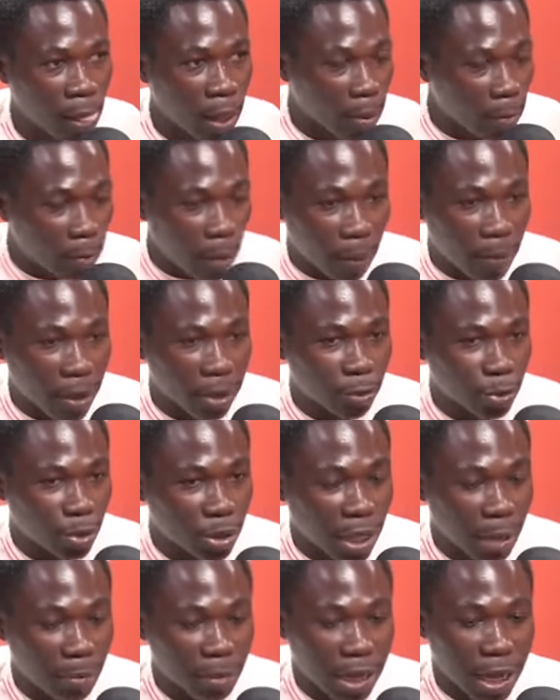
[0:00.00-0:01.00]
My papa, you
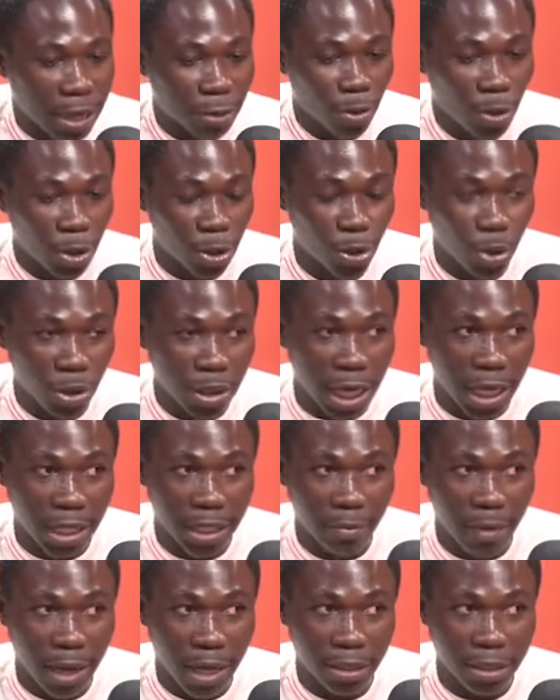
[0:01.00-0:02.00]
see, I'm a casual soldier and the
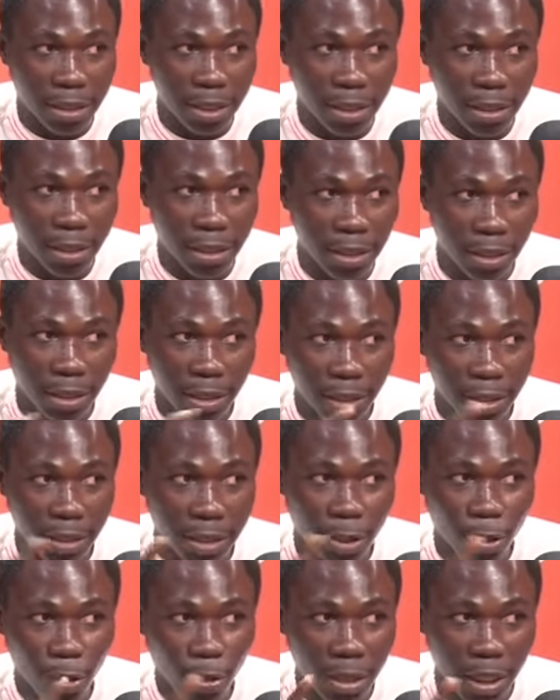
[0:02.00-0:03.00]
banty.
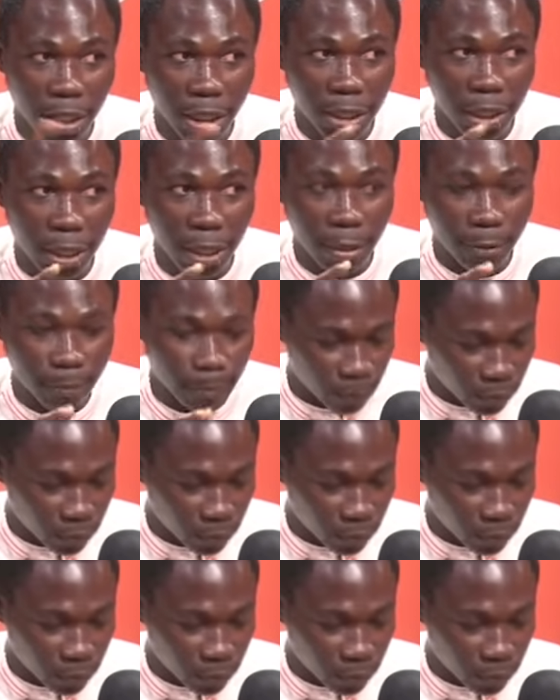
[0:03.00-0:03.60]
You know they hear.